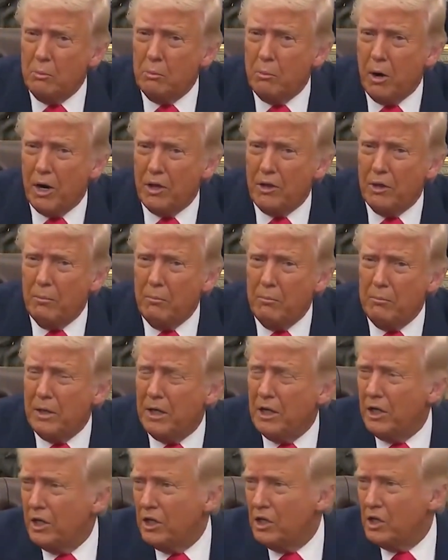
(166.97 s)
by the
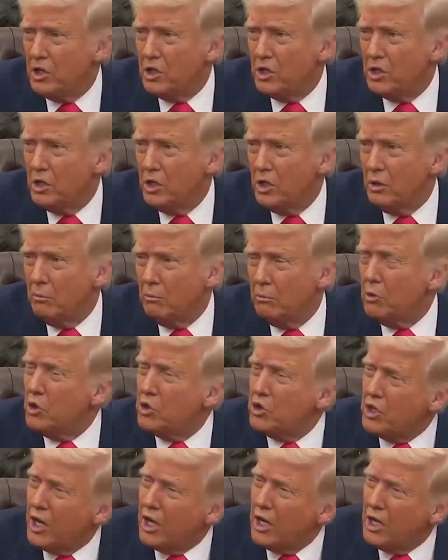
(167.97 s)
millions,
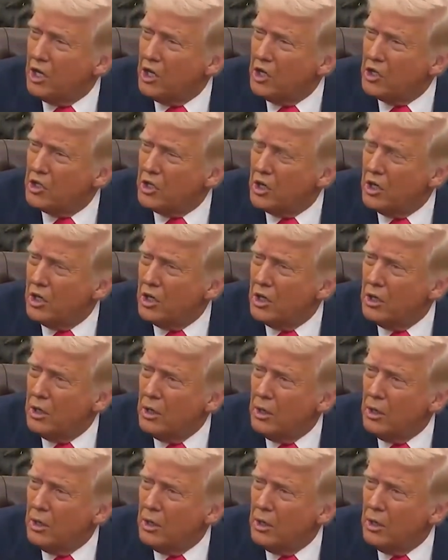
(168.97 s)
Mercedes and